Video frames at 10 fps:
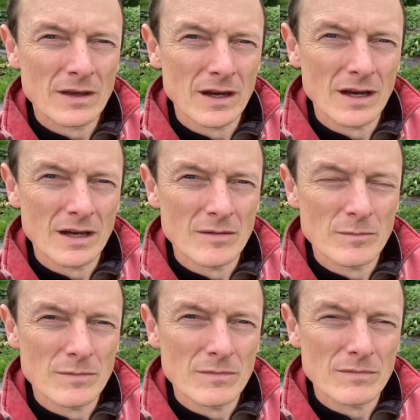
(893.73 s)

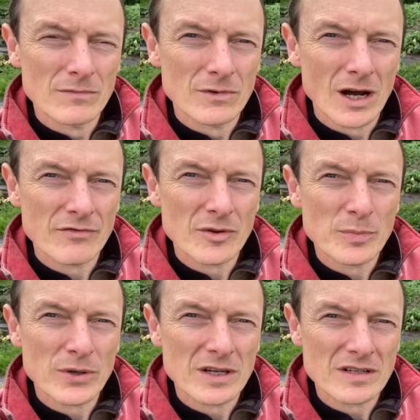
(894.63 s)
Rather than
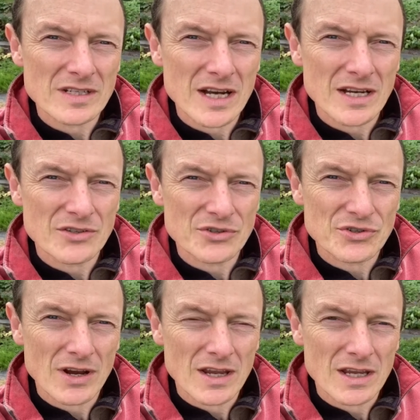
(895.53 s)
putting seeds
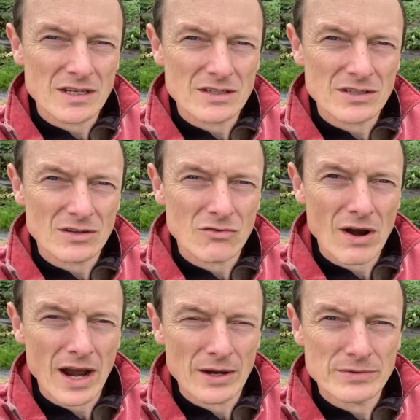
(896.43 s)
straight into the
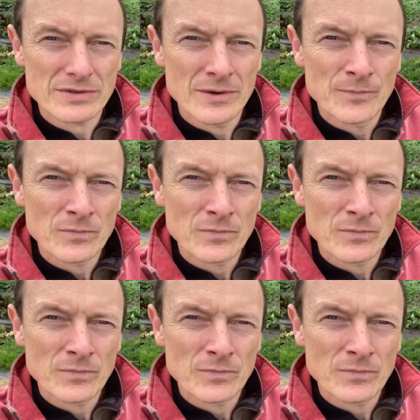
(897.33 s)
ground,